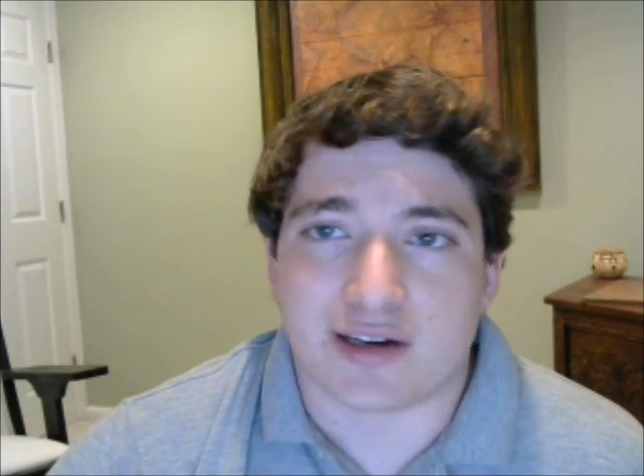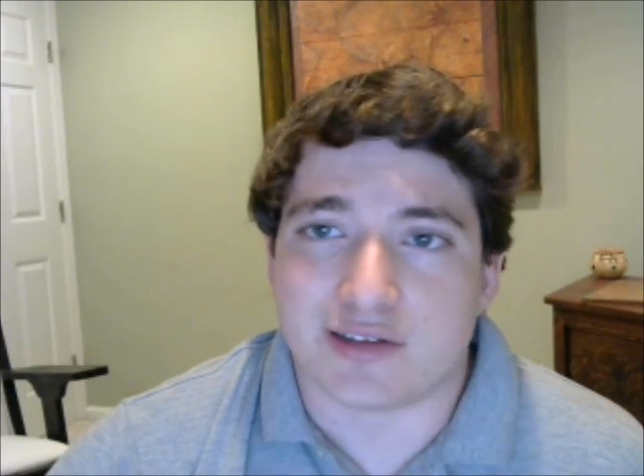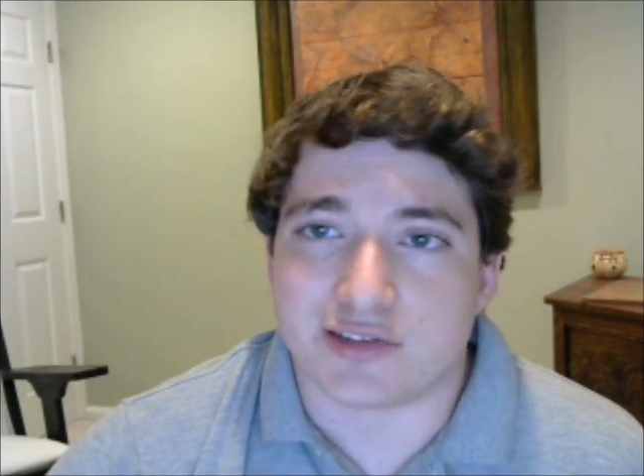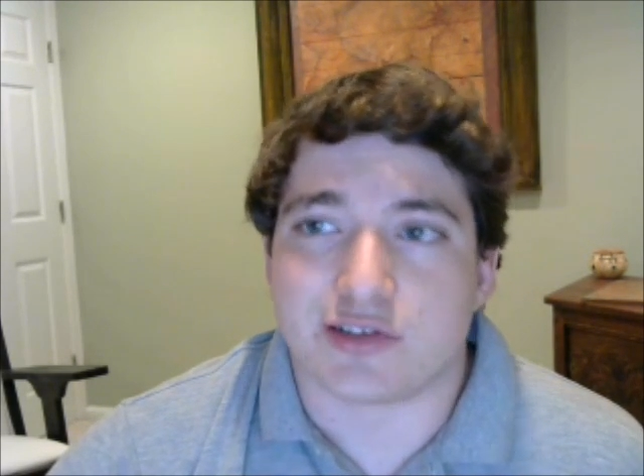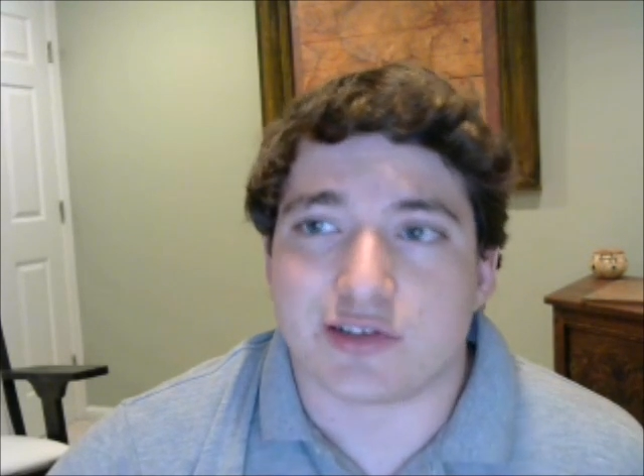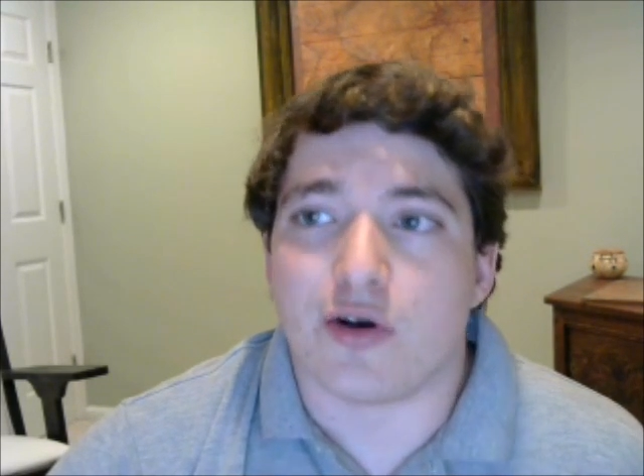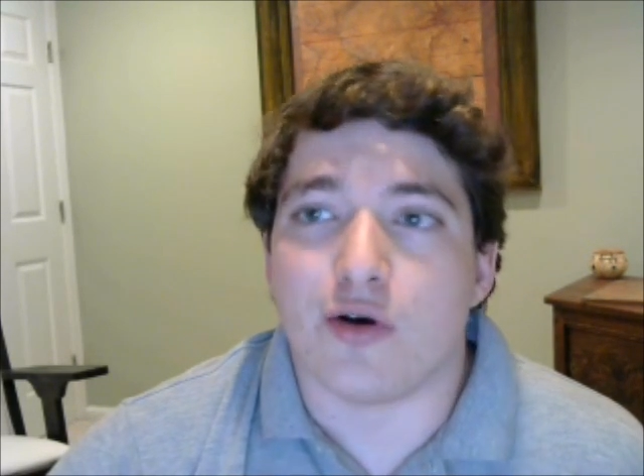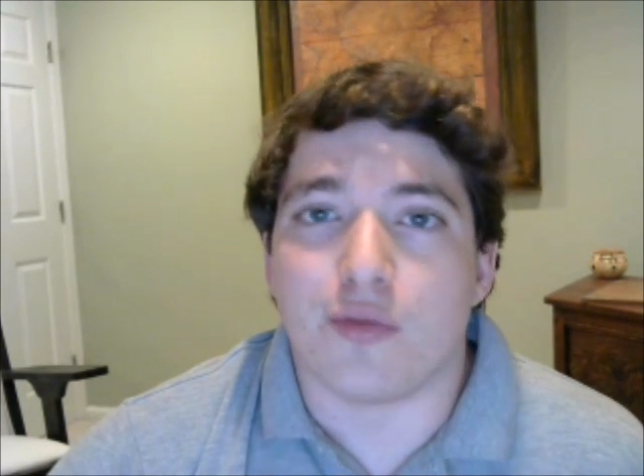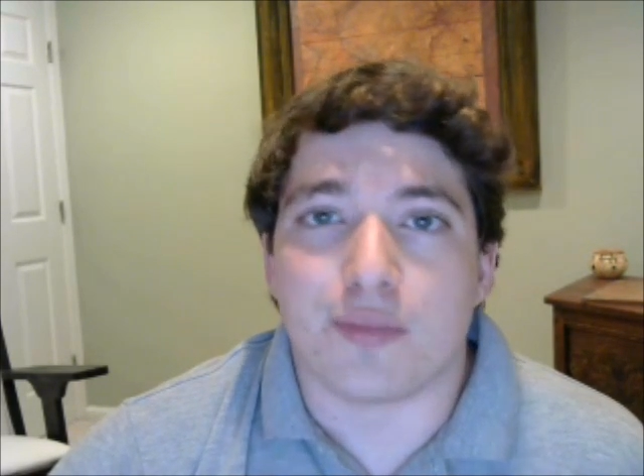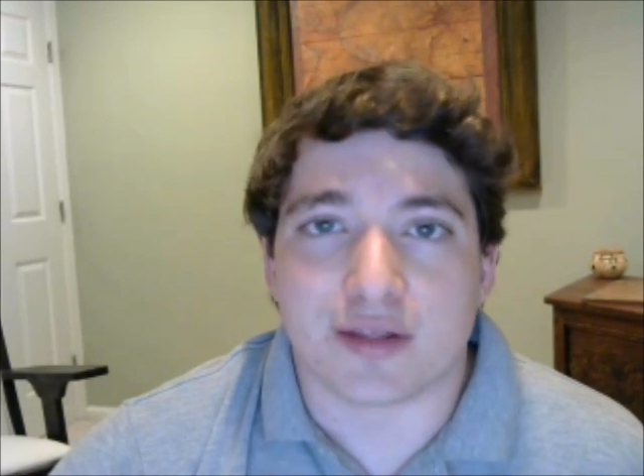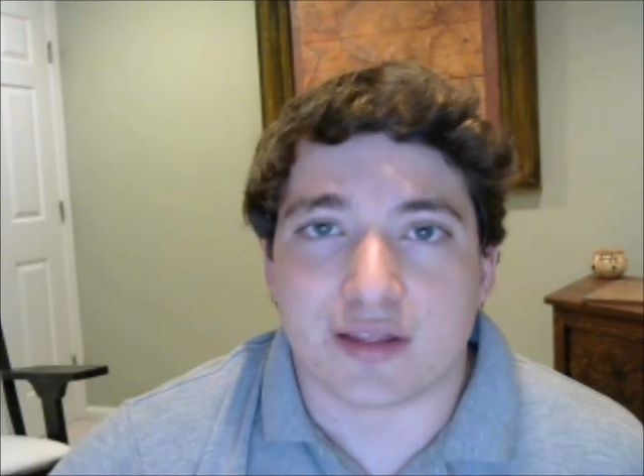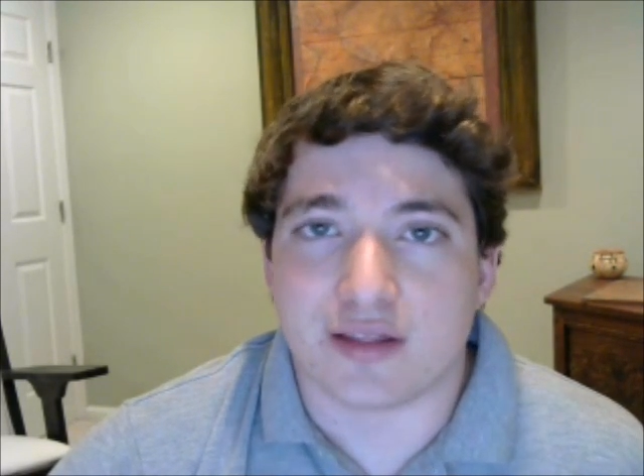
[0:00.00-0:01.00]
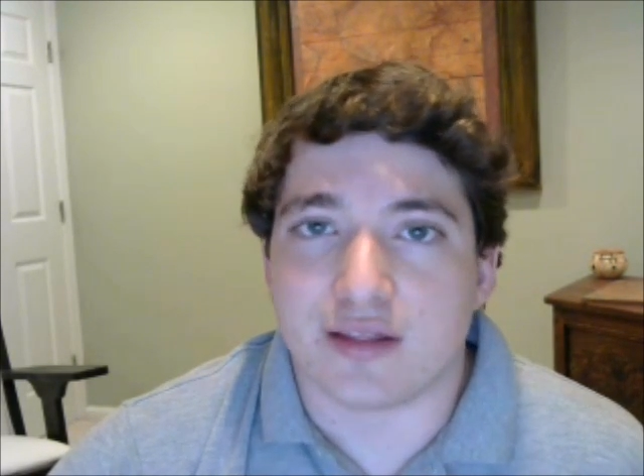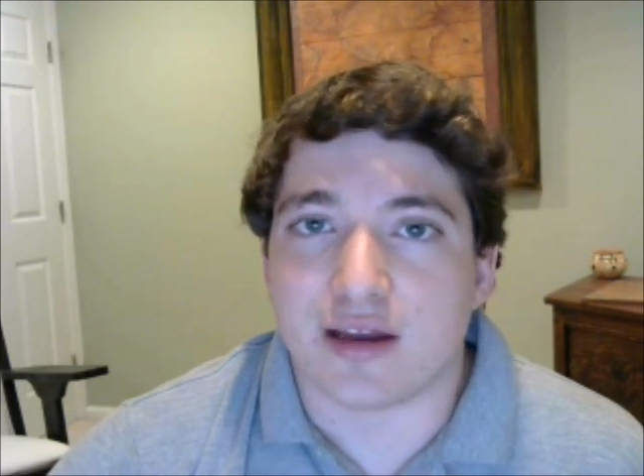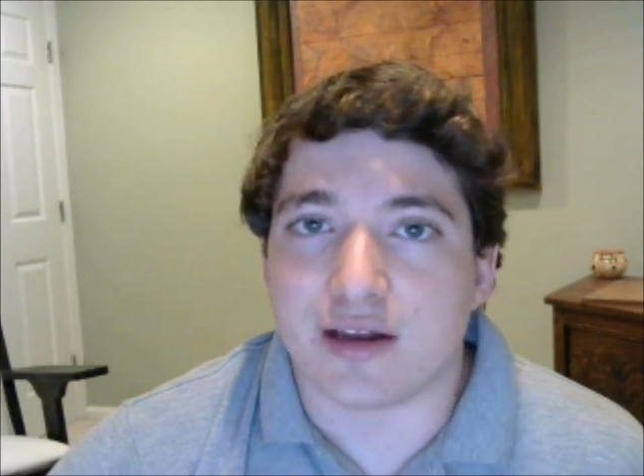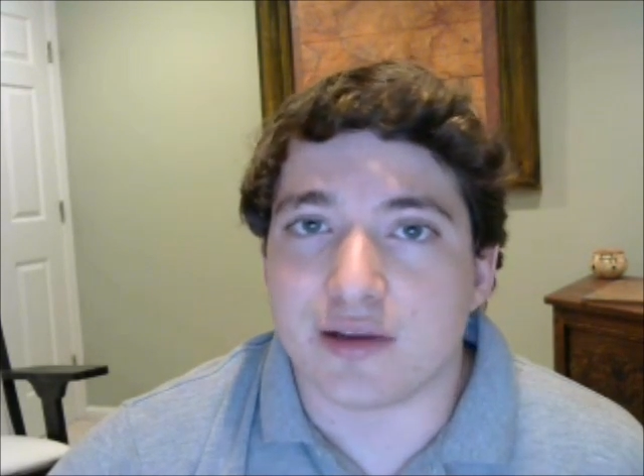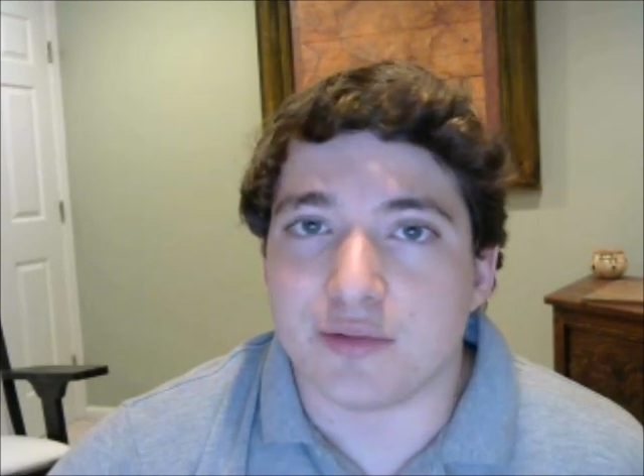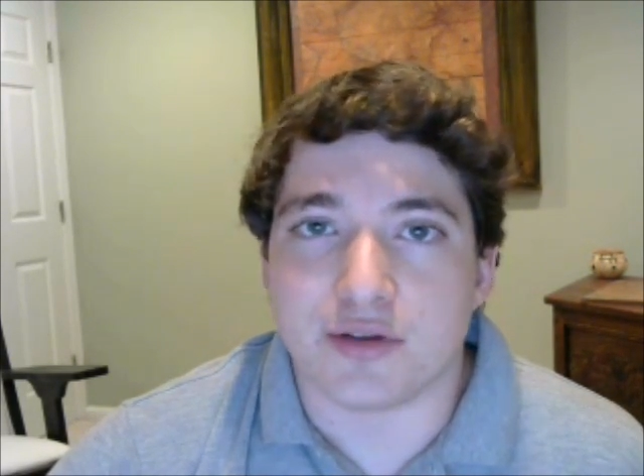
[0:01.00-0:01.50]
I was just hoping
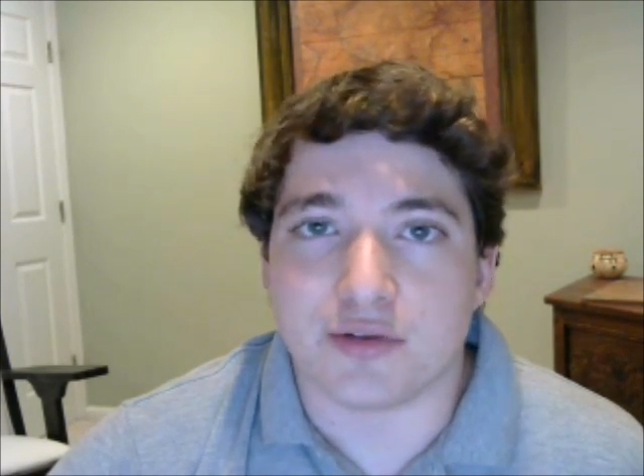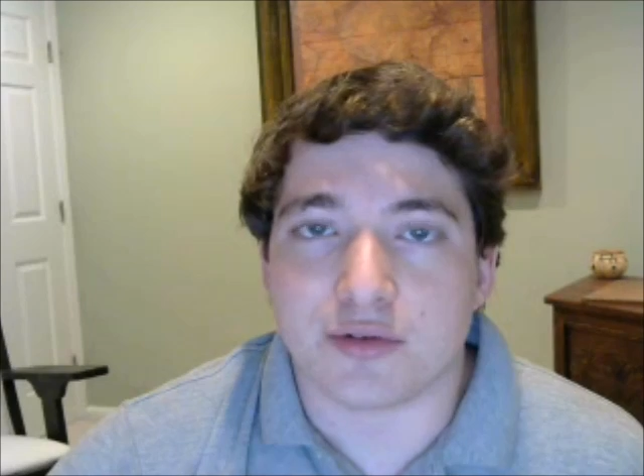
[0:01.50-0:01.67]
that he would do